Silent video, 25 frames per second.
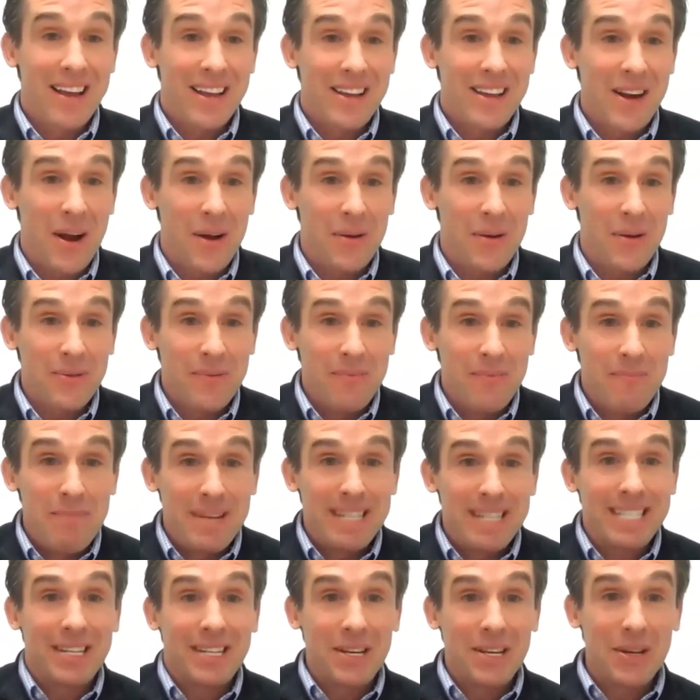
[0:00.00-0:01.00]
you know
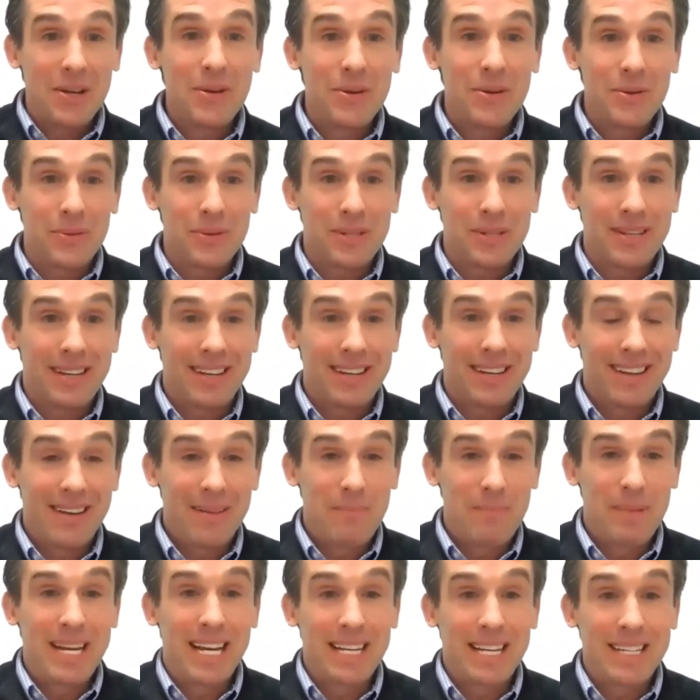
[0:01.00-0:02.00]
misused
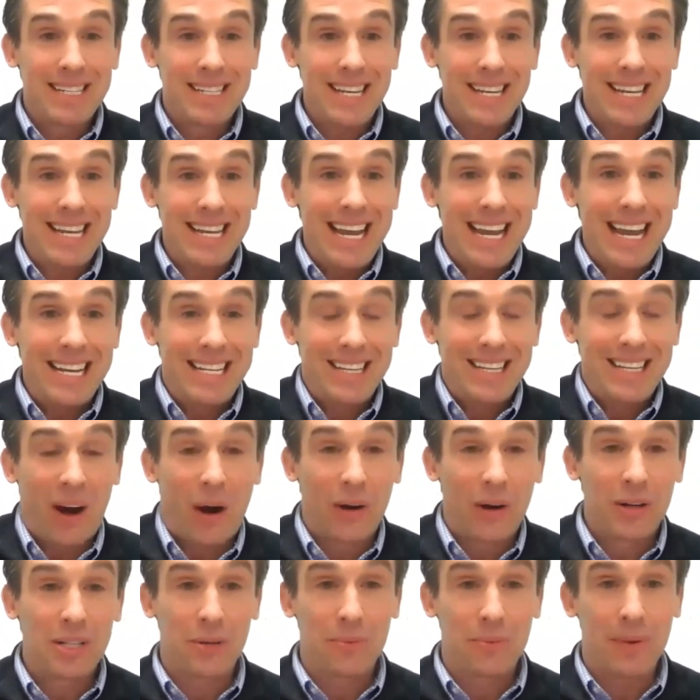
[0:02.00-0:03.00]
because it's
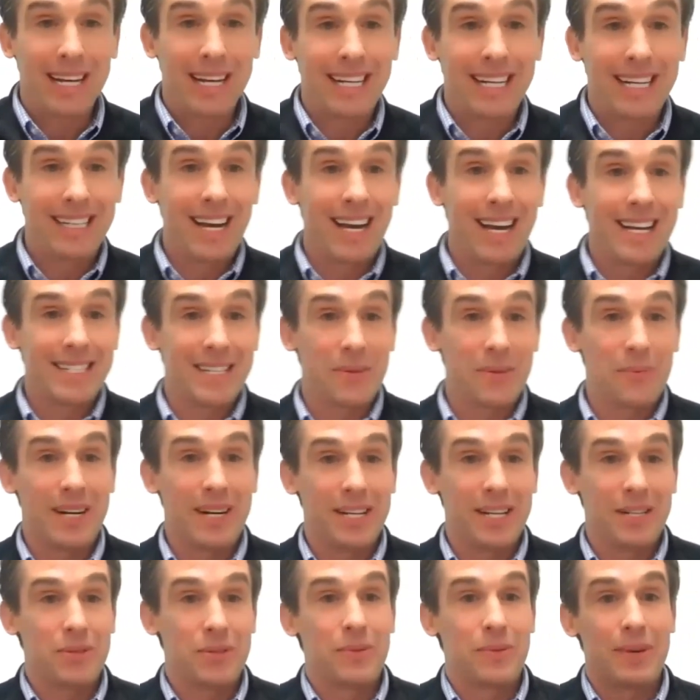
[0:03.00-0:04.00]
hard to recognize it when
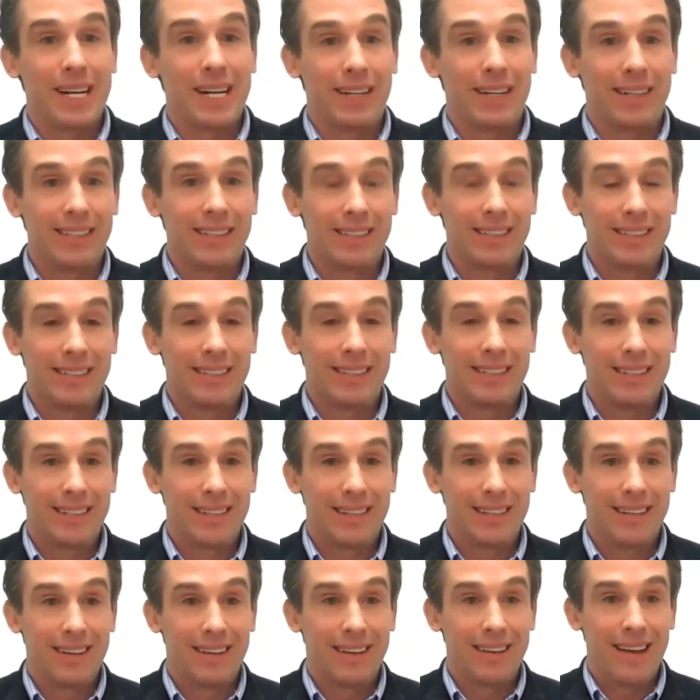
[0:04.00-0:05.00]
it's real
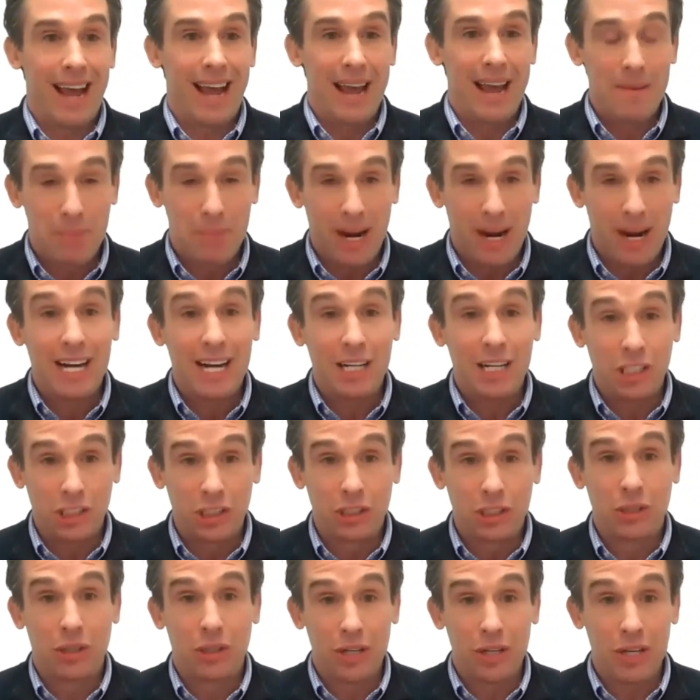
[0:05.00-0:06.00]
and but i
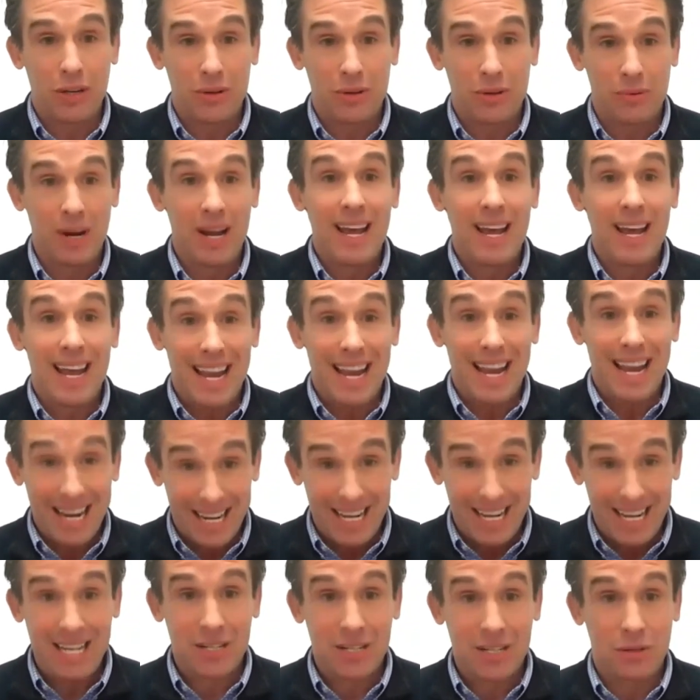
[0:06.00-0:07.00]
assure you it
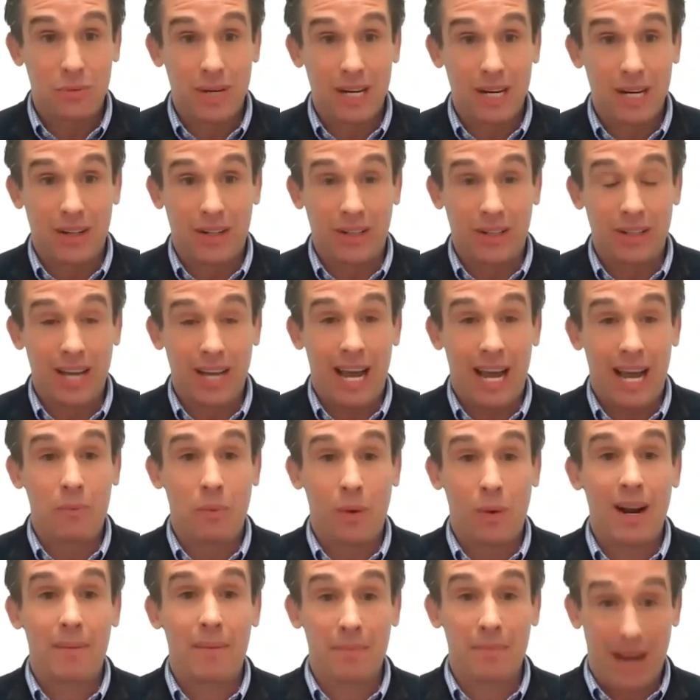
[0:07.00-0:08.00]
is real and
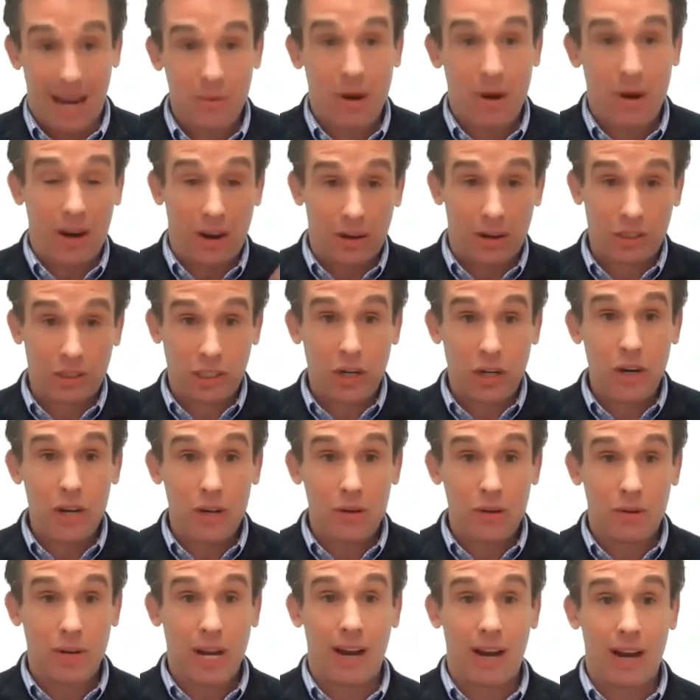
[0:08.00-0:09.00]
what i'm and, and i'll show
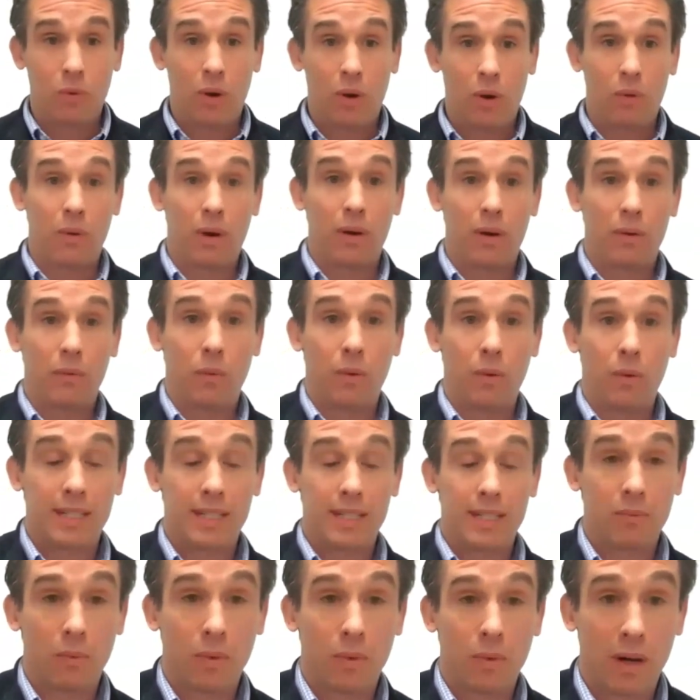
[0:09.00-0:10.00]
you kind of what, what
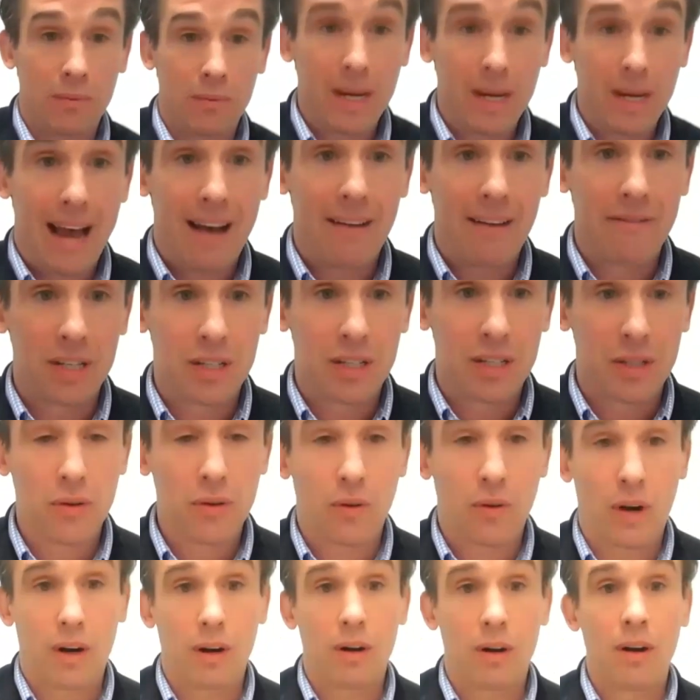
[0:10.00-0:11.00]
what's what we have in
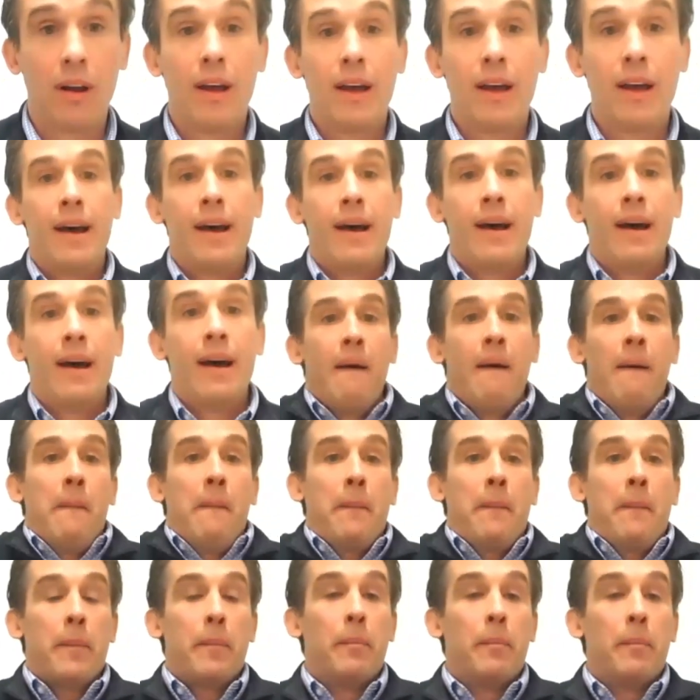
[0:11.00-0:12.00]
store
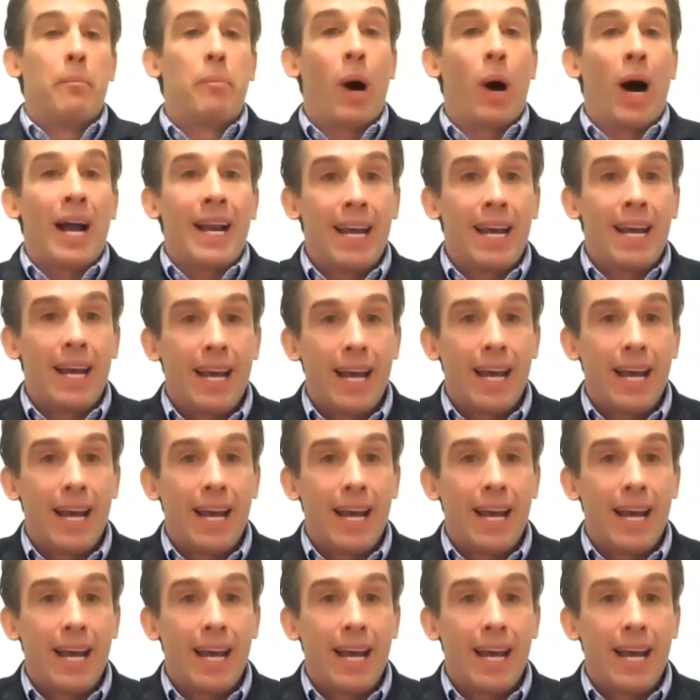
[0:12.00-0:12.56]
but